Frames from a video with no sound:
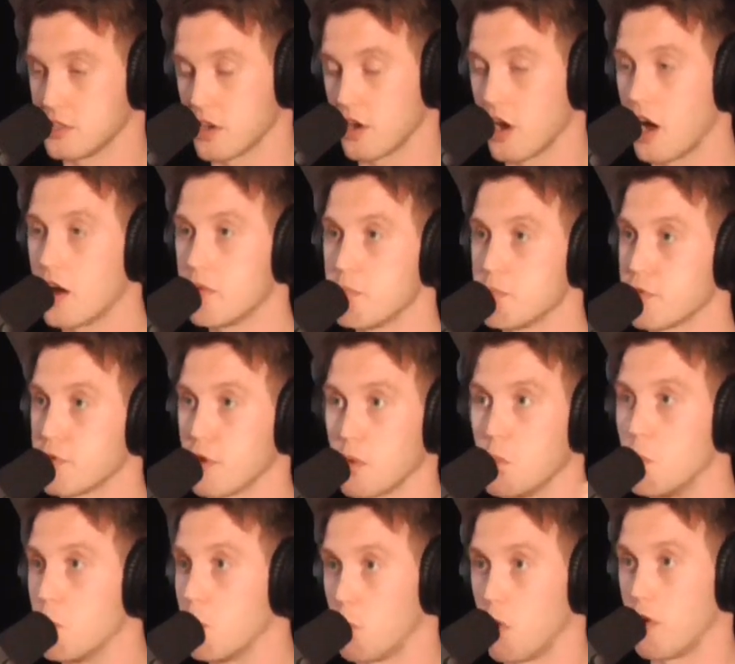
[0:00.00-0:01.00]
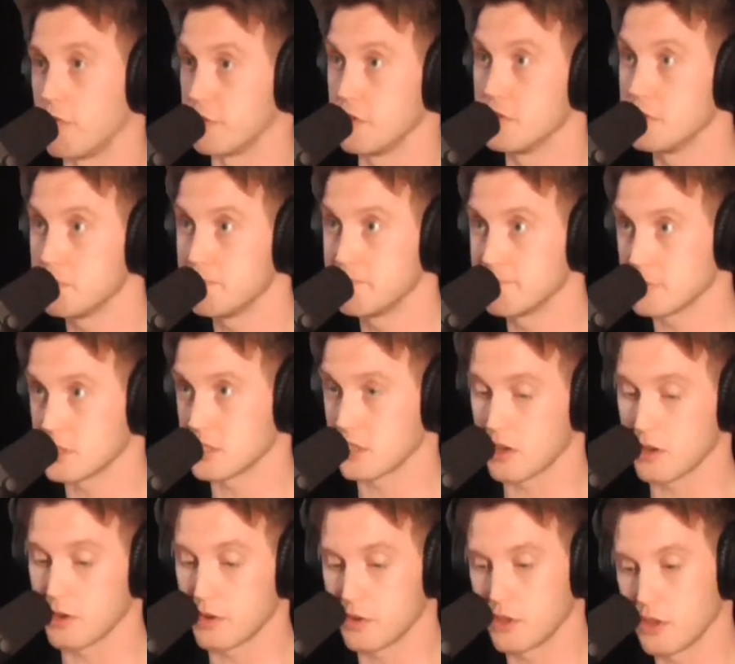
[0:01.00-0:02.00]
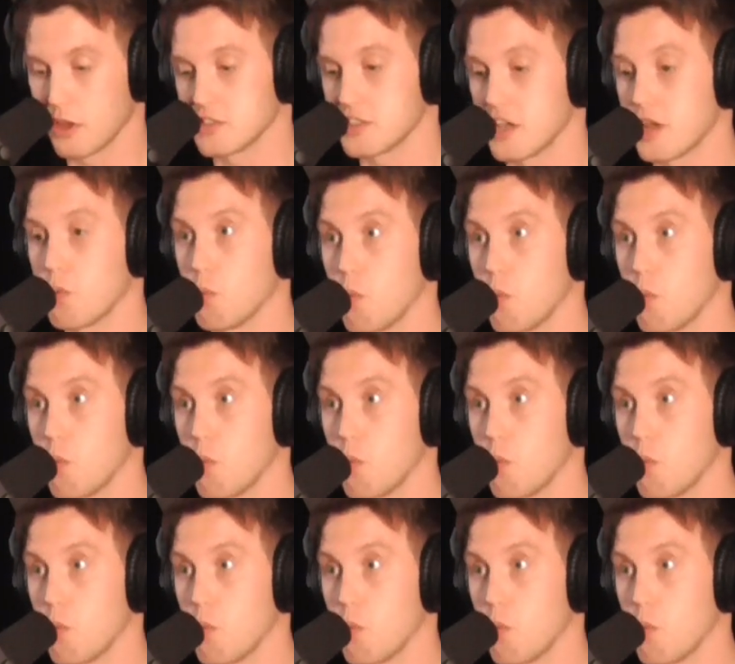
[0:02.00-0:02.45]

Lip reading: So I'm from Watford. So you'll take